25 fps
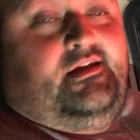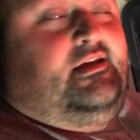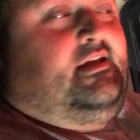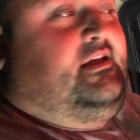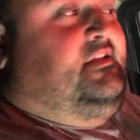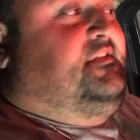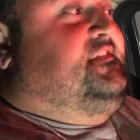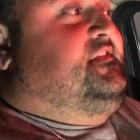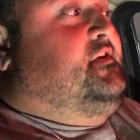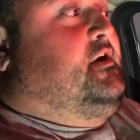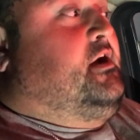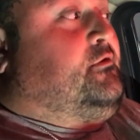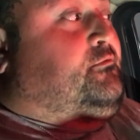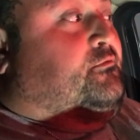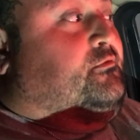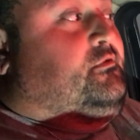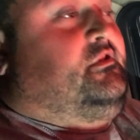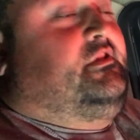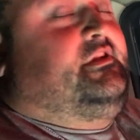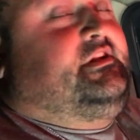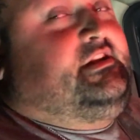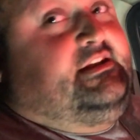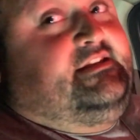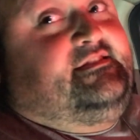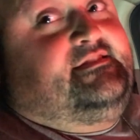And so I
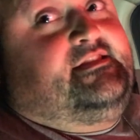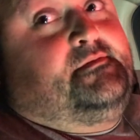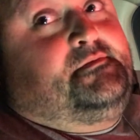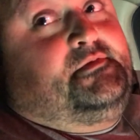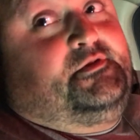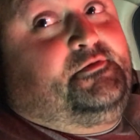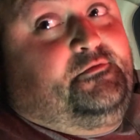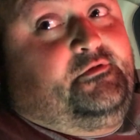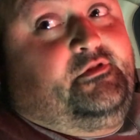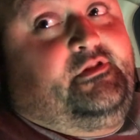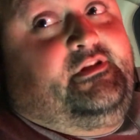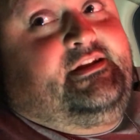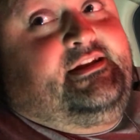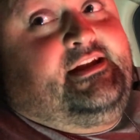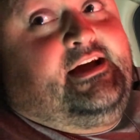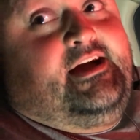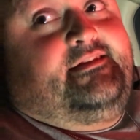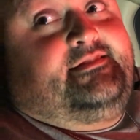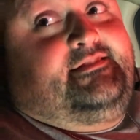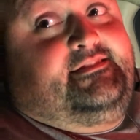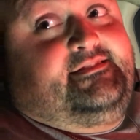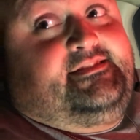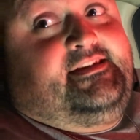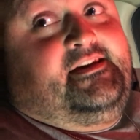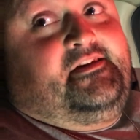really need them to really
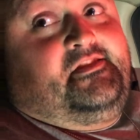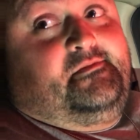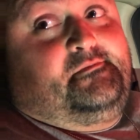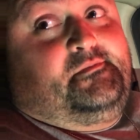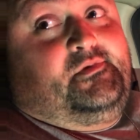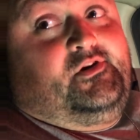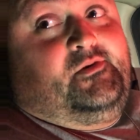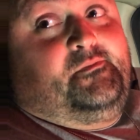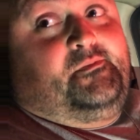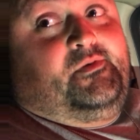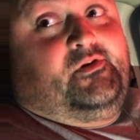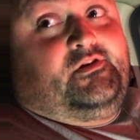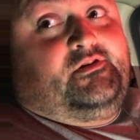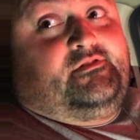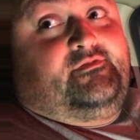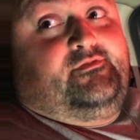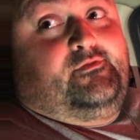knock this out of the ballpark